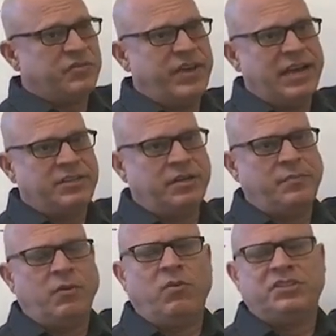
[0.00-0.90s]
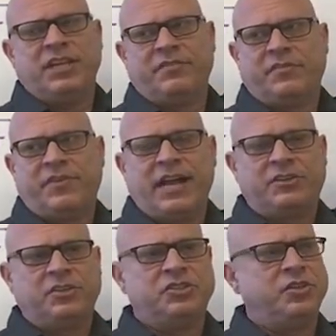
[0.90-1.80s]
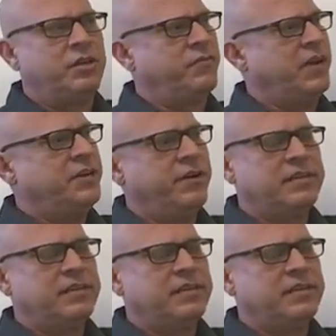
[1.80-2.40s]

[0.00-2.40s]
is factor, but once you have the factors, you can find your